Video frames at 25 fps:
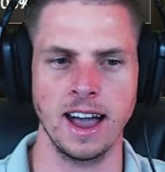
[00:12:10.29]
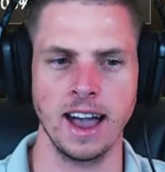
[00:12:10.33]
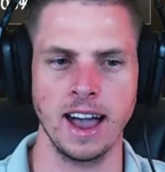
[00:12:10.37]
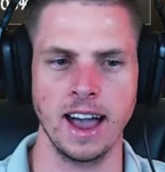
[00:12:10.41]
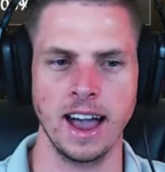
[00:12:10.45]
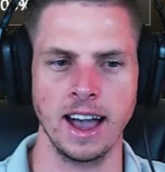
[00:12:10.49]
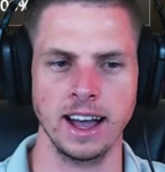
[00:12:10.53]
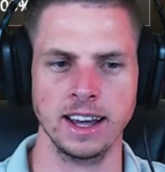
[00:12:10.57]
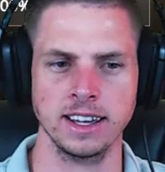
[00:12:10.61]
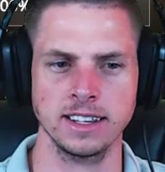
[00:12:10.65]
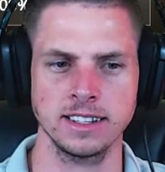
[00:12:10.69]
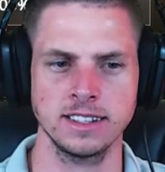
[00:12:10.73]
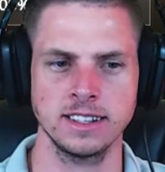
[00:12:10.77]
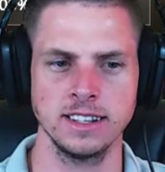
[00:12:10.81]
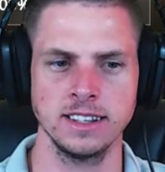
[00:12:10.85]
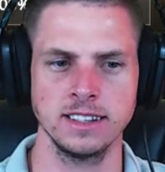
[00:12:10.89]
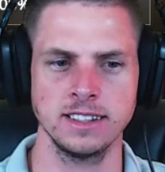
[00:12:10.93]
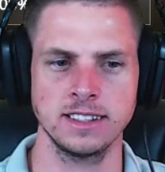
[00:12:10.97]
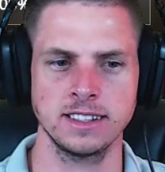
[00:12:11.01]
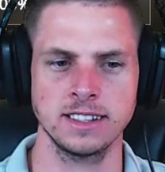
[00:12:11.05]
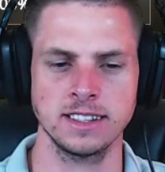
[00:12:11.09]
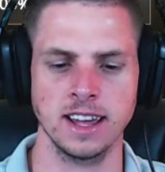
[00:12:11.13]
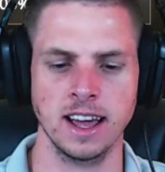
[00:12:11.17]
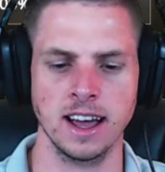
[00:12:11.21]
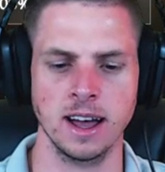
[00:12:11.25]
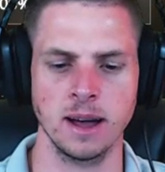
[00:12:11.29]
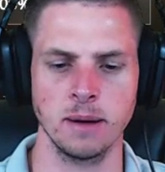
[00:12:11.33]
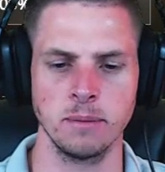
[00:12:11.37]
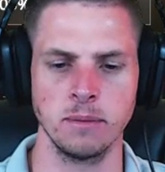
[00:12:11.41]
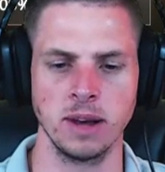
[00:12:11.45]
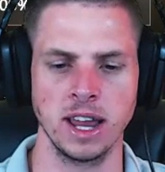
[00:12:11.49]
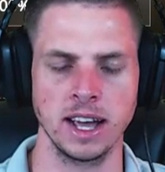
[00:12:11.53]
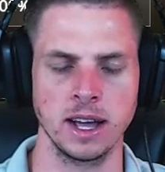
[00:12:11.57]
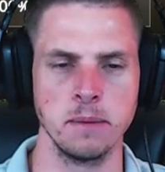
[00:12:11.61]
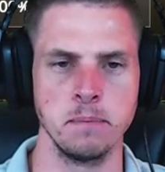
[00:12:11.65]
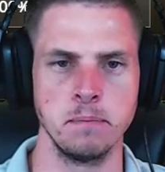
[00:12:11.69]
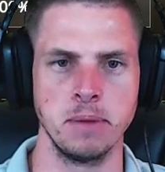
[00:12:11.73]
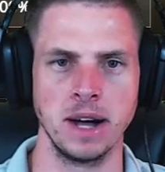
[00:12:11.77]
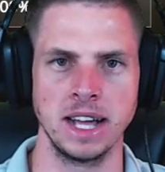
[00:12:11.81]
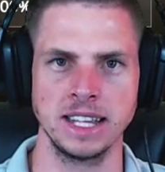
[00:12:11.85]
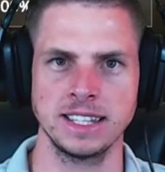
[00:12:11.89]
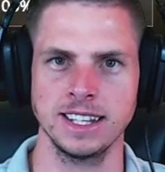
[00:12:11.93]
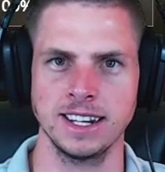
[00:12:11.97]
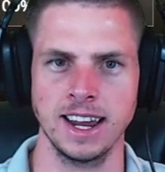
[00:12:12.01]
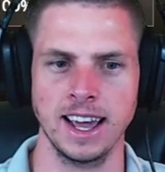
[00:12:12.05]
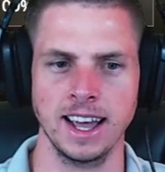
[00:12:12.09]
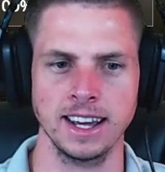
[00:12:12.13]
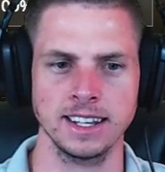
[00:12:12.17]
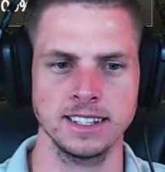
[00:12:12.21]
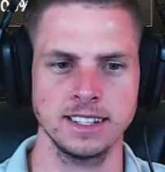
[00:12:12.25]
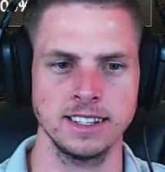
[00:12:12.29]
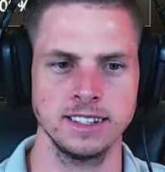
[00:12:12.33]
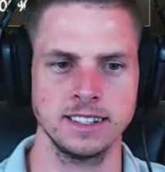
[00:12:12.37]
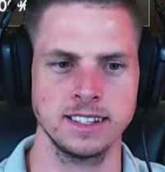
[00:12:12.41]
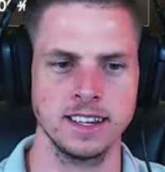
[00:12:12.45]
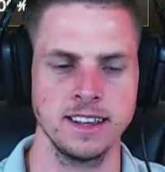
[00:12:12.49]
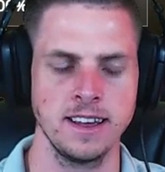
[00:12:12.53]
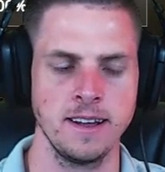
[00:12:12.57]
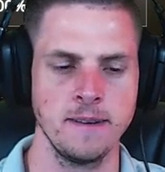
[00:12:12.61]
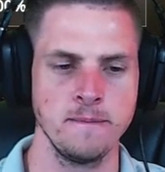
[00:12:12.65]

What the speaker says: axis, like a button axis.